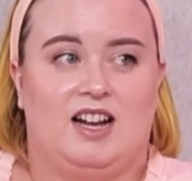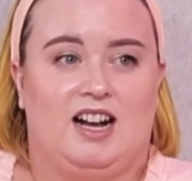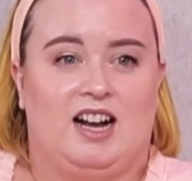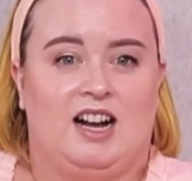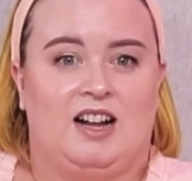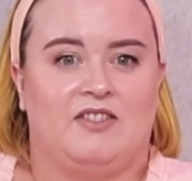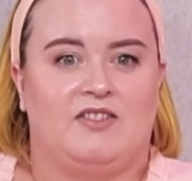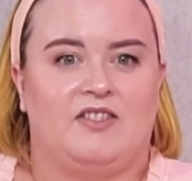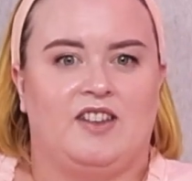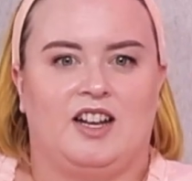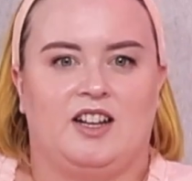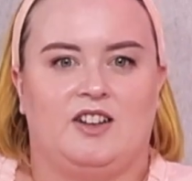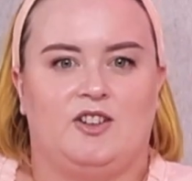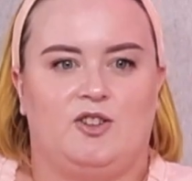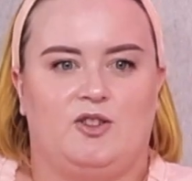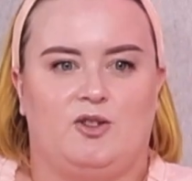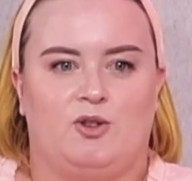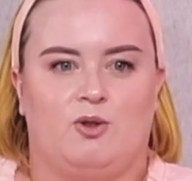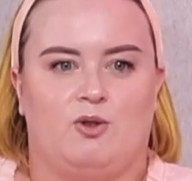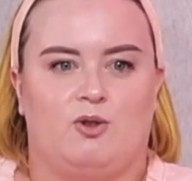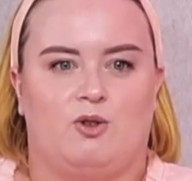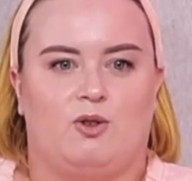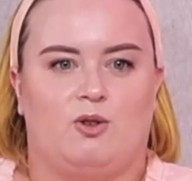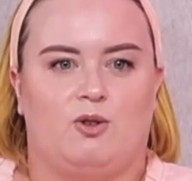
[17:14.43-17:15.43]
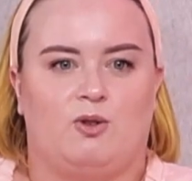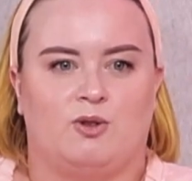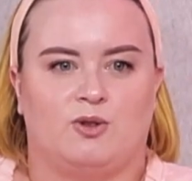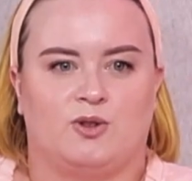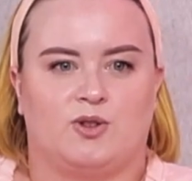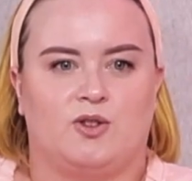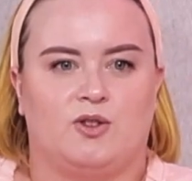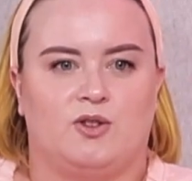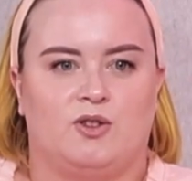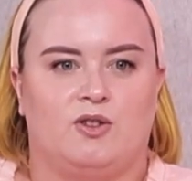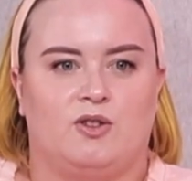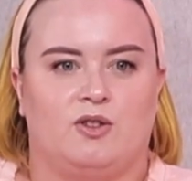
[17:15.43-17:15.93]
And then you're
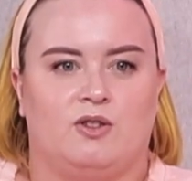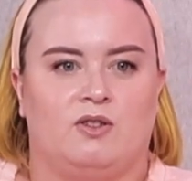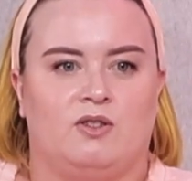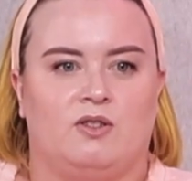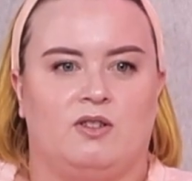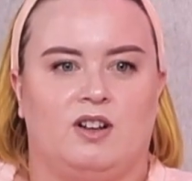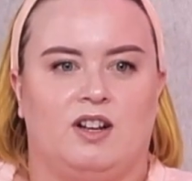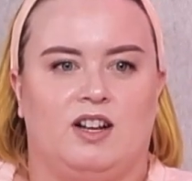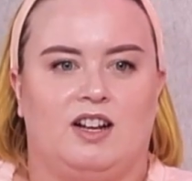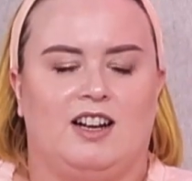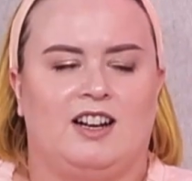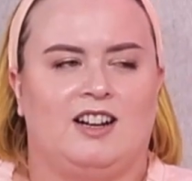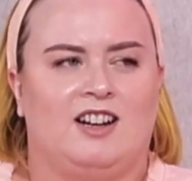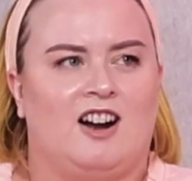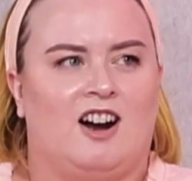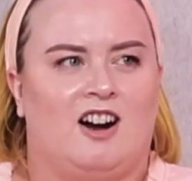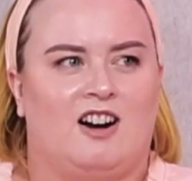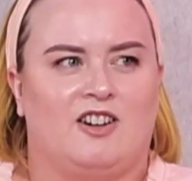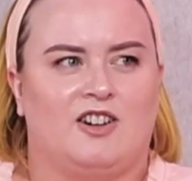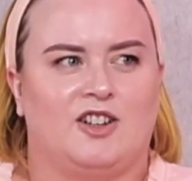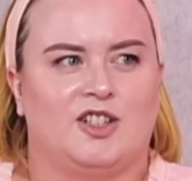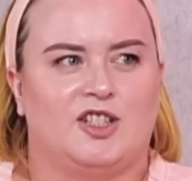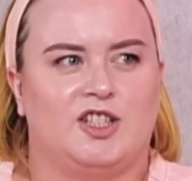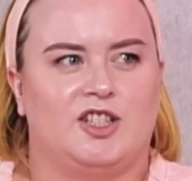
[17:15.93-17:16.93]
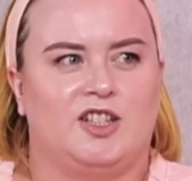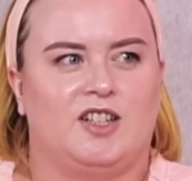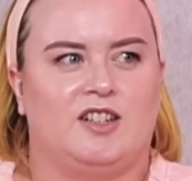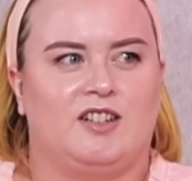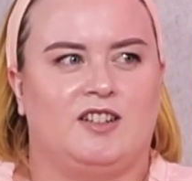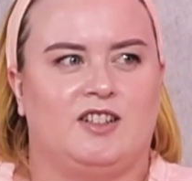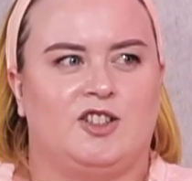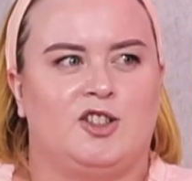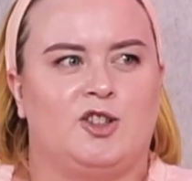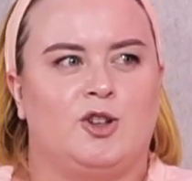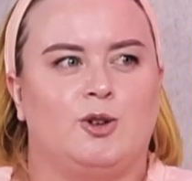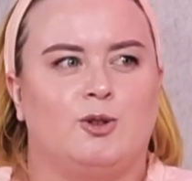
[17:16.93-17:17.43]
also
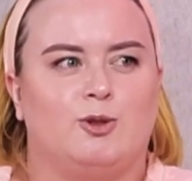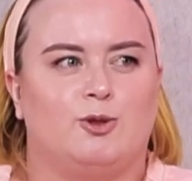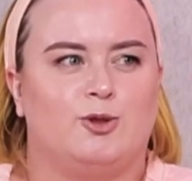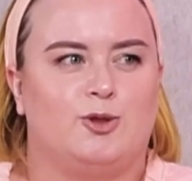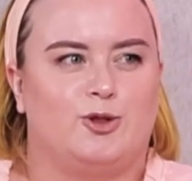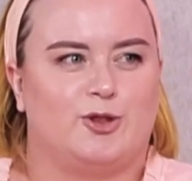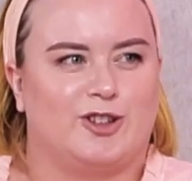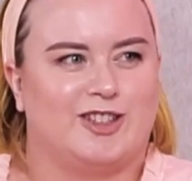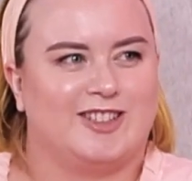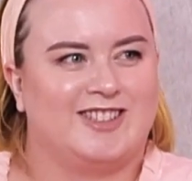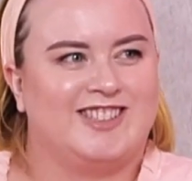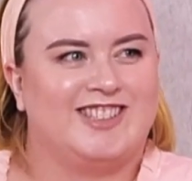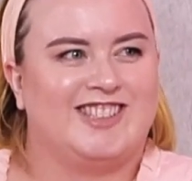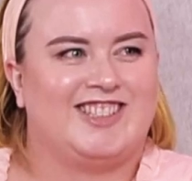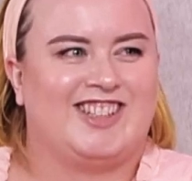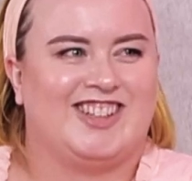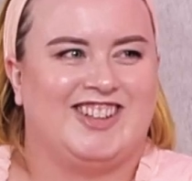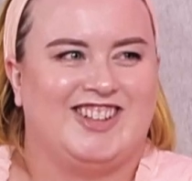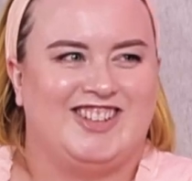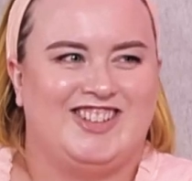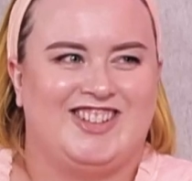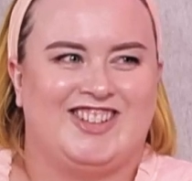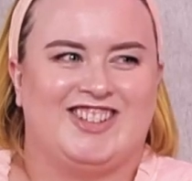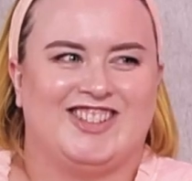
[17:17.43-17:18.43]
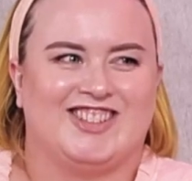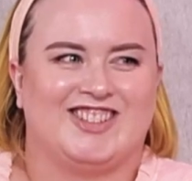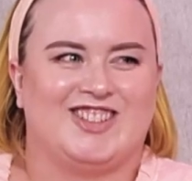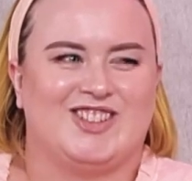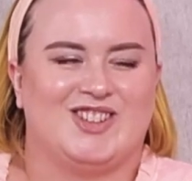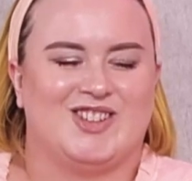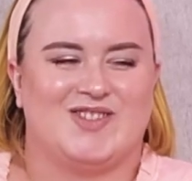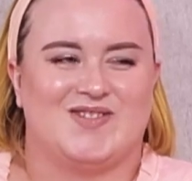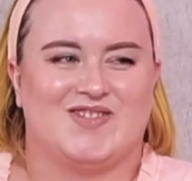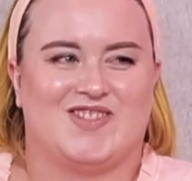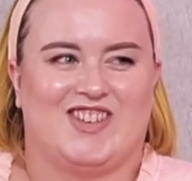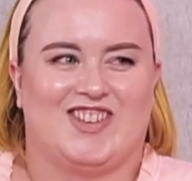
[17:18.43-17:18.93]
encouraging children to use
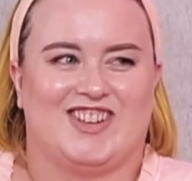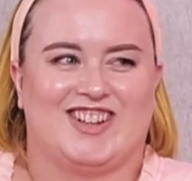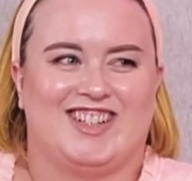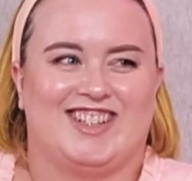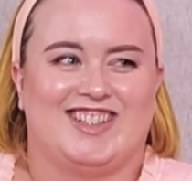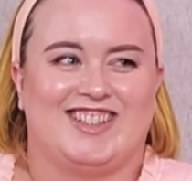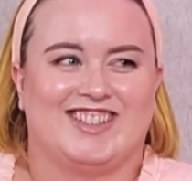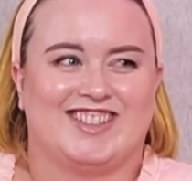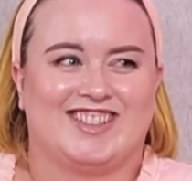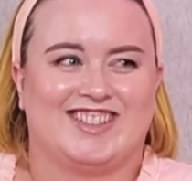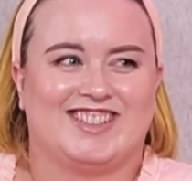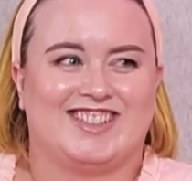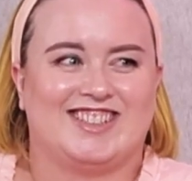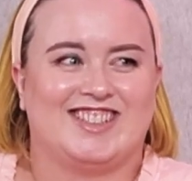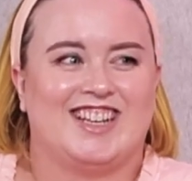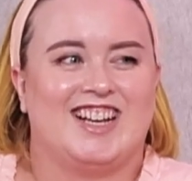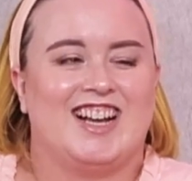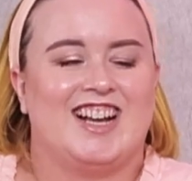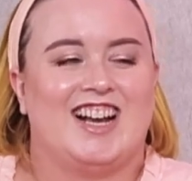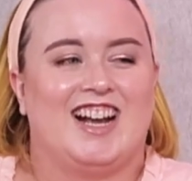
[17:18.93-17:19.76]
your products